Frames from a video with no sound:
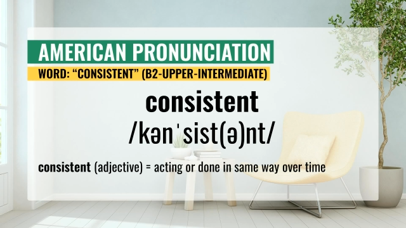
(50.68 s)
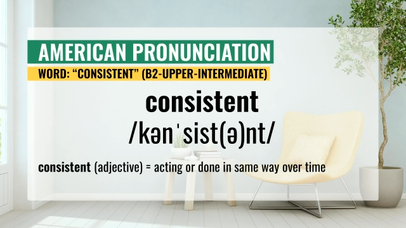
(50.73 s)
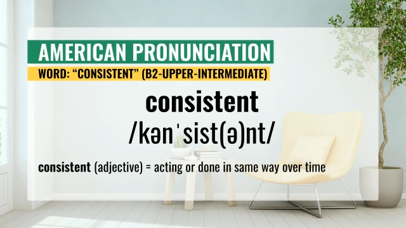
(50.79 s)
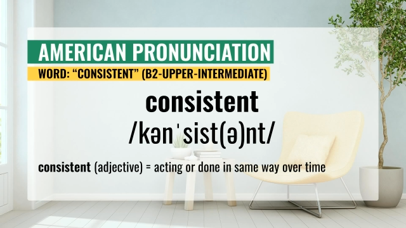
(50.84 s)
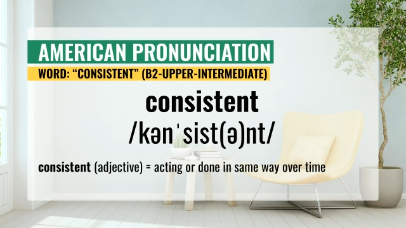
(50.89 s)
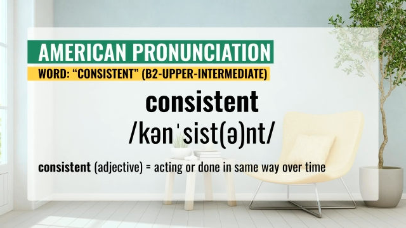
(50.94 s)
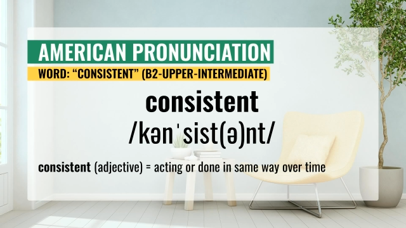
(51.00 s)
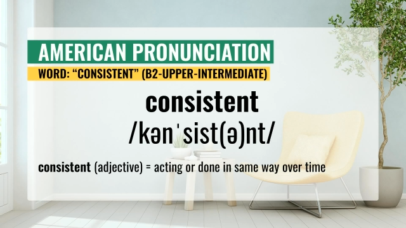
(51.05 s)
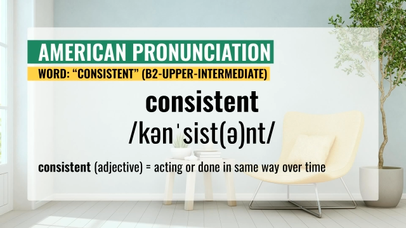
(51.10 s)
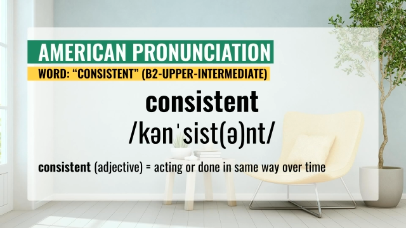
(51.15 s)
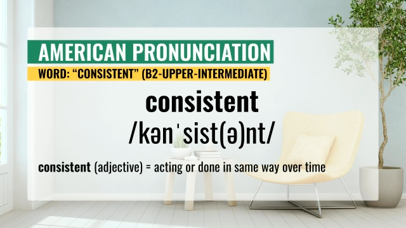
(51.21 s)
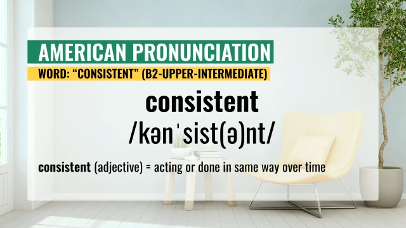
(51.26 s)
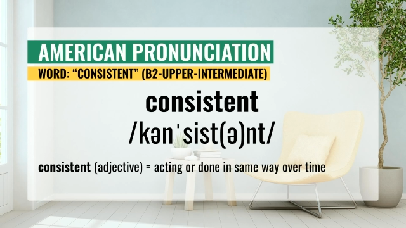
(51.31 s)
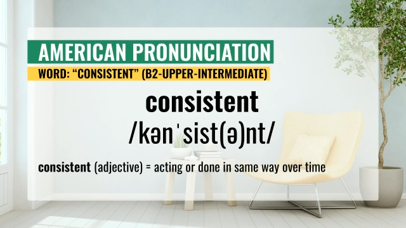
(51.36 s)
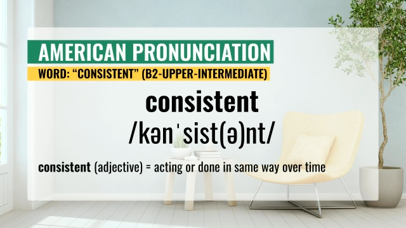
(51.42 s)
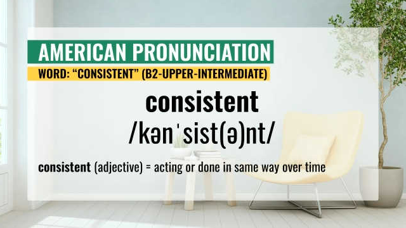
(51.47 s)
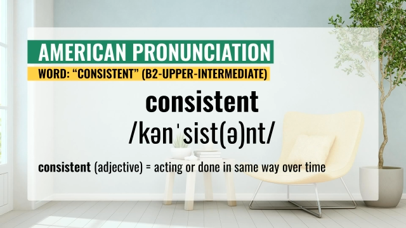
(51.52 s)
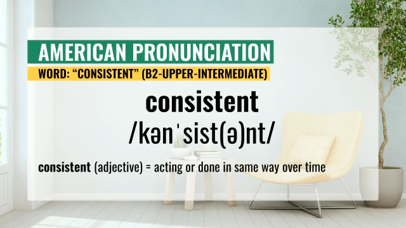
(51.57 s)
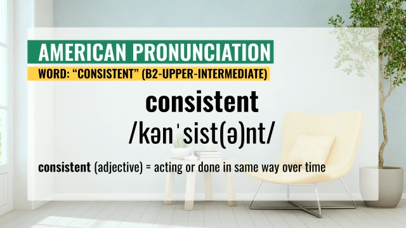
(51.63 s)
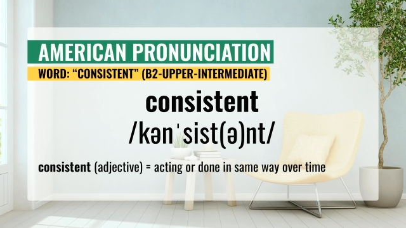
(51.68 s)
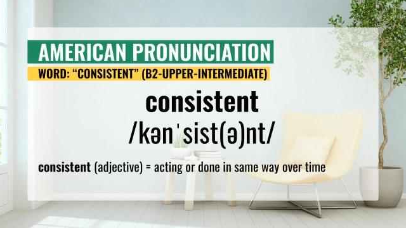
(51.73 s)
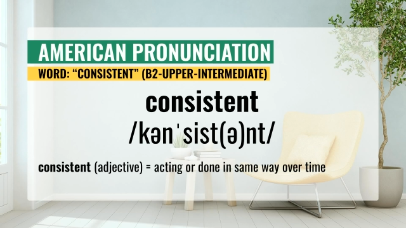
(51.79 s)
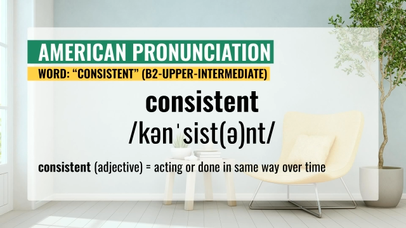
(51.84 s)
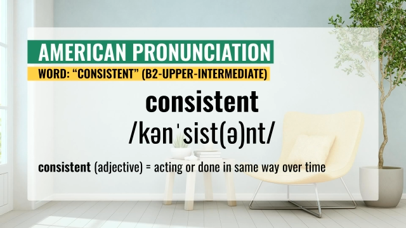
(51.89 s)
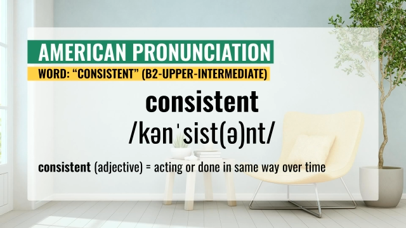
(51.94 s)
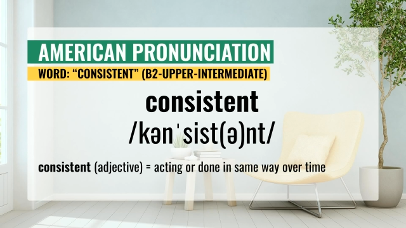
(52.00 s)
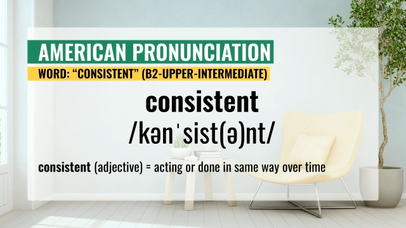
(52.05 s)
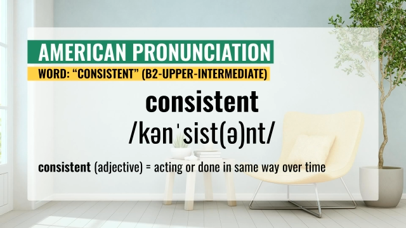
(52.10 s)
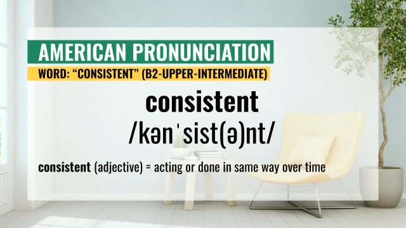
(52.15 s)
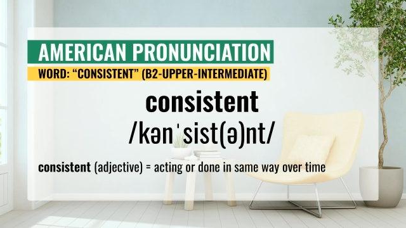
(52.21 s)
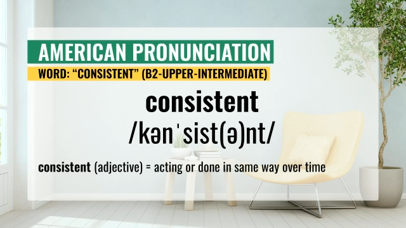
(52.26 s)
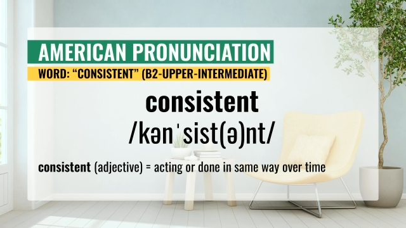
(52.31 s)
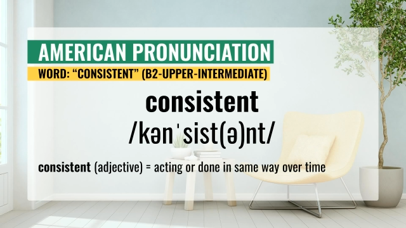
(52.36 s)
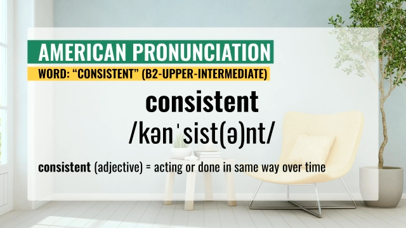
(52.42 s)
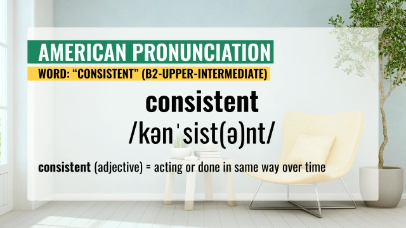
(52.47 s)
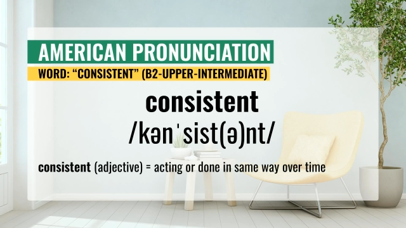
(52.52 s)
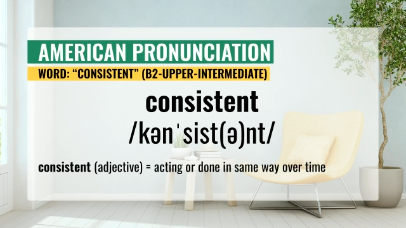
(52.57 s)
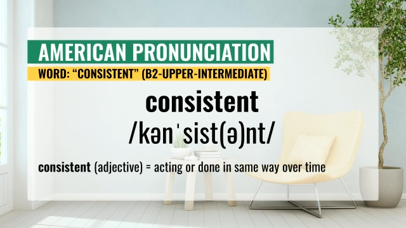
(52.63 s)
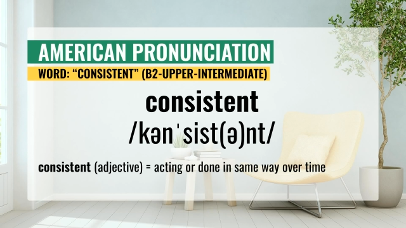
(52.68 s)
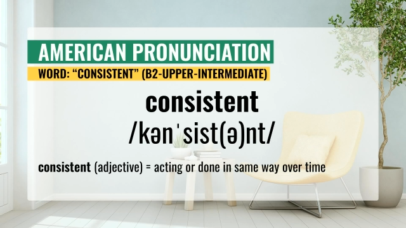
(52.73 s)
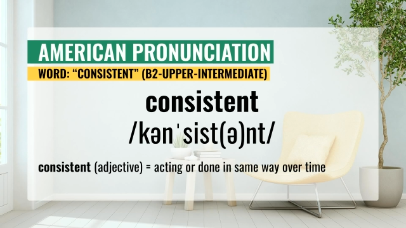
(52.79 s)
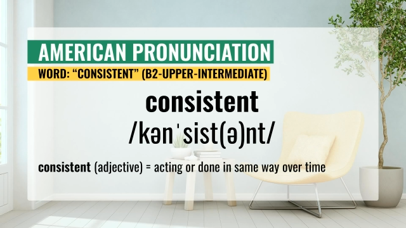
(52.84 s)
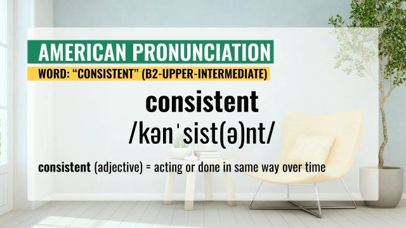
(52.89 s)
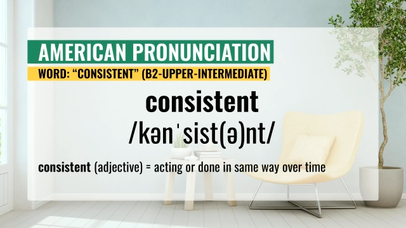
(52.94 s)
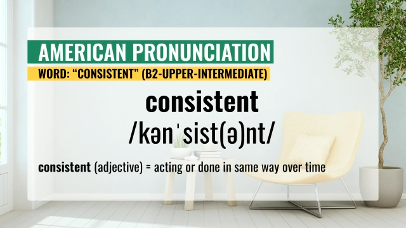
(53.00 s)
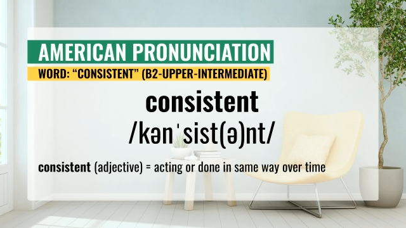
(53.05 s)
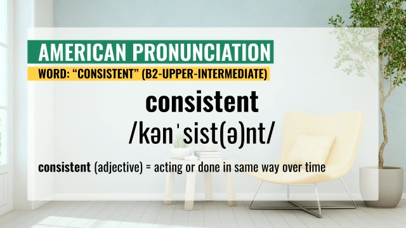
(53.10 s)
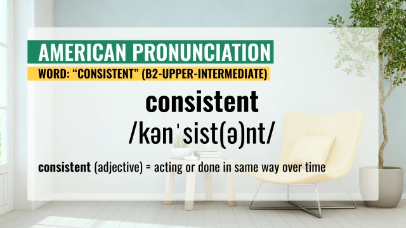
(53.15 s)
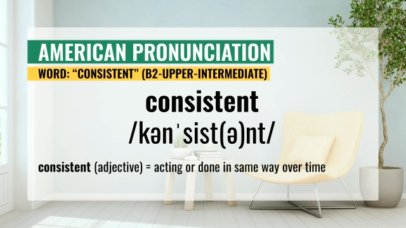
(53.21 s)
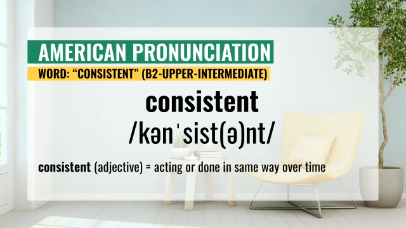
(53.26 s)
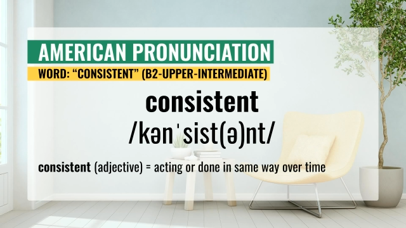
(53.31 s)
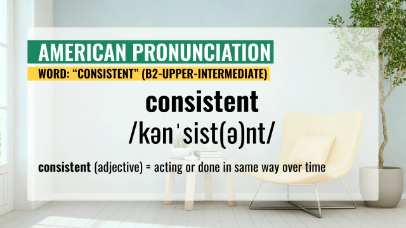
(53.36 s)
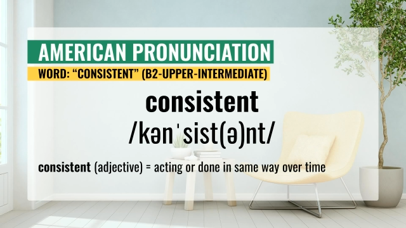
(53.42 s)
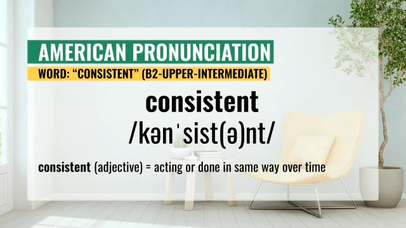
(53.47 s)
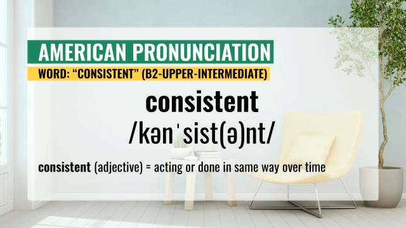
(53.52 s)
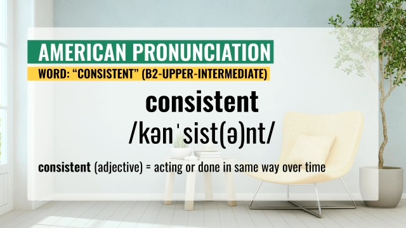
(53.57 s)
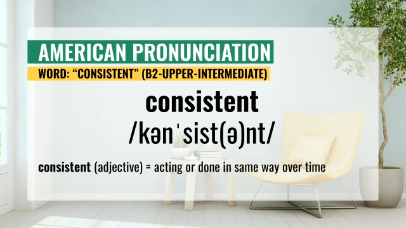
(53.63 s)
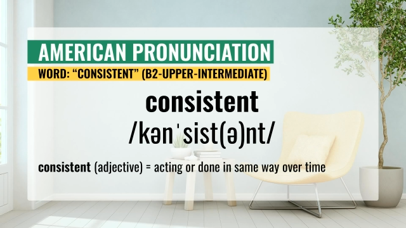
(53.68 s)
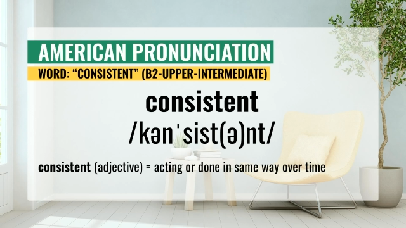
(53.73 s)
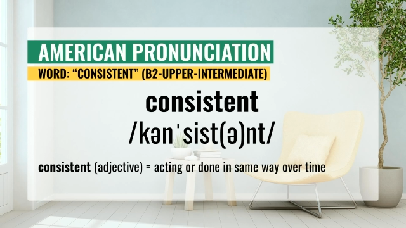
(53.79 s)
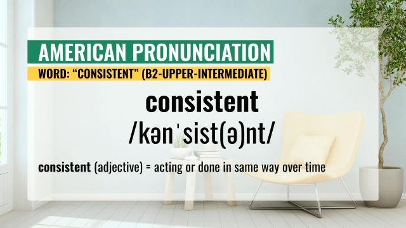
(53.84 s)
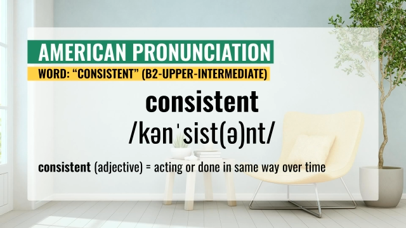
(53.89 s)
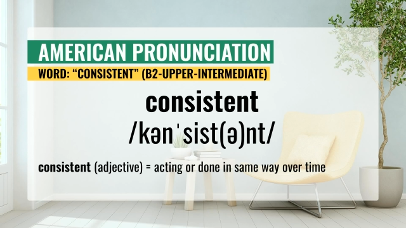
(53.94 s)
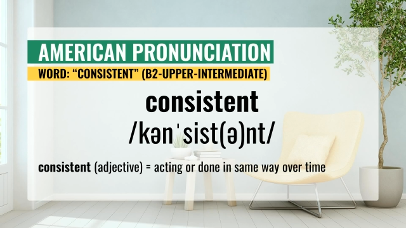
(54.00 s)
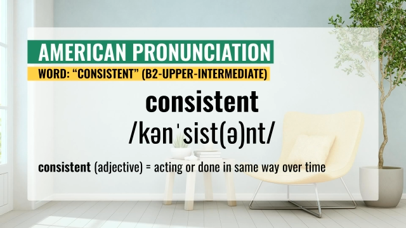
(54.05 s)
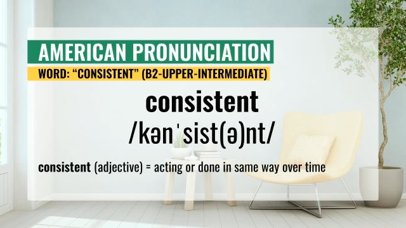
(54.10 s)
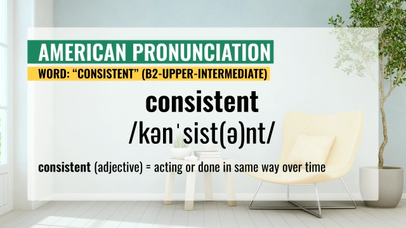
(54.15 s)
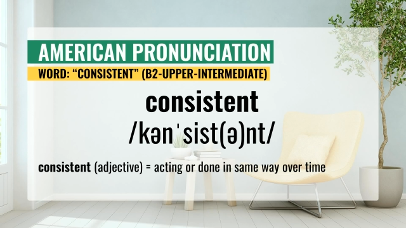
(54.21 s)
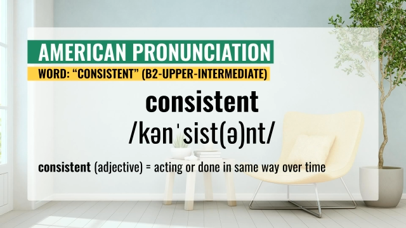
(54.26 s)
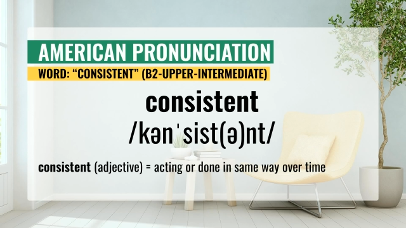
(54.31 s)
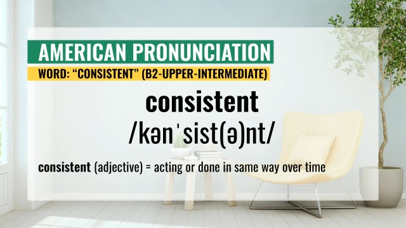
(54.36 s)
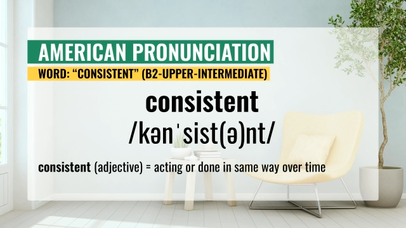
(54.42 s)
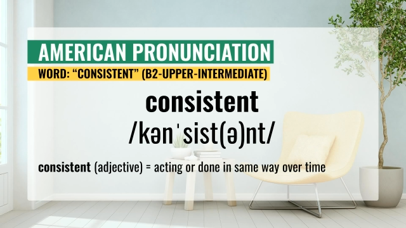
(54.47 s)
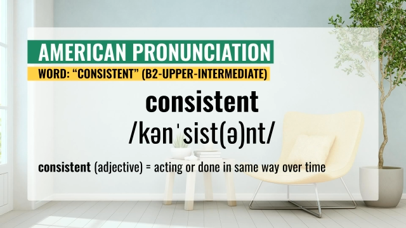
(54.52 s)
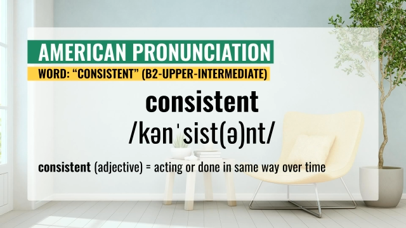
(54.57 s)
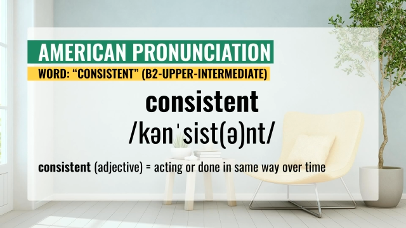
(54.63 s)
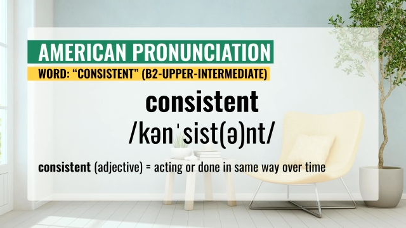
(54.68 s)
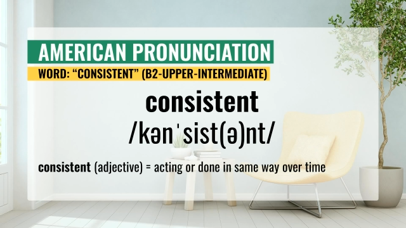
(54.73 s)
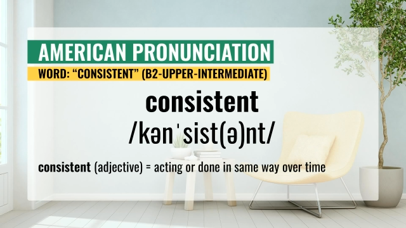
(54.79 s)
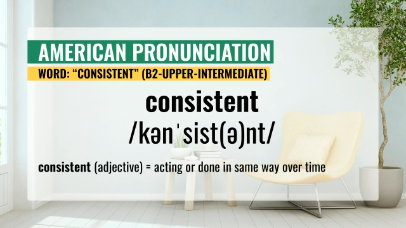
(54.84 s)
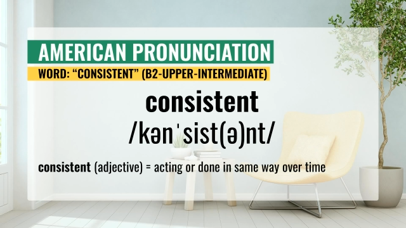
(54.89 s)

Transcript: [unreadable: no face in view]